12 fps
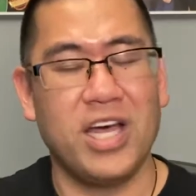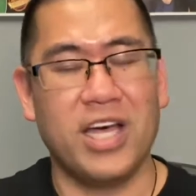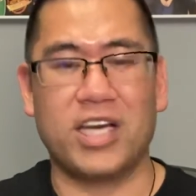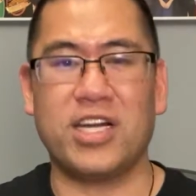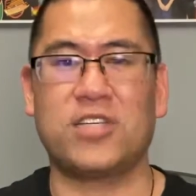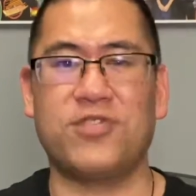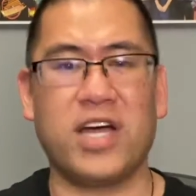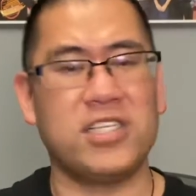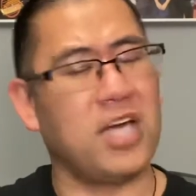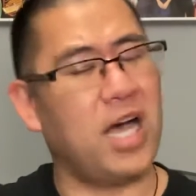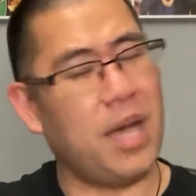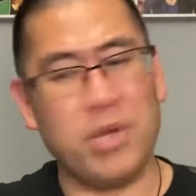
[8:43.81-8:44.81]
Canucks
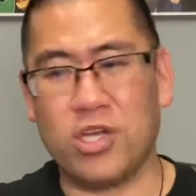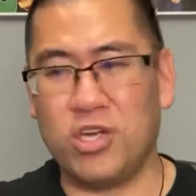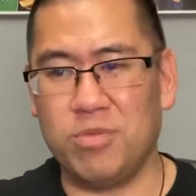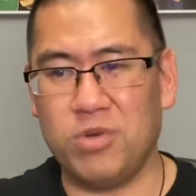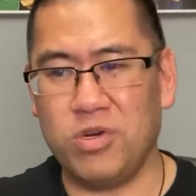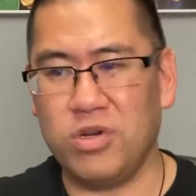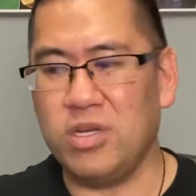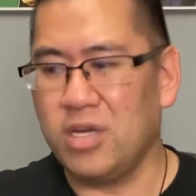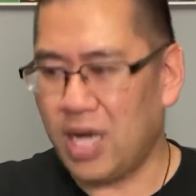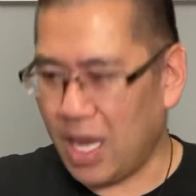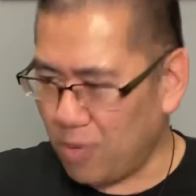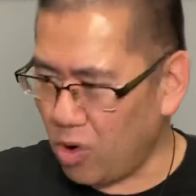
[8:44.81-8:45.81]
fans, I'm in a good mood.
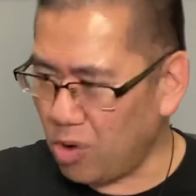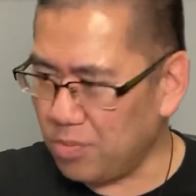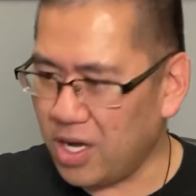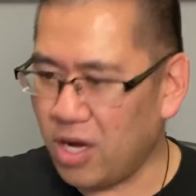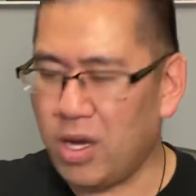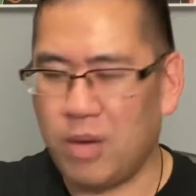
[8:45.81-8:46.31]
I'm home now.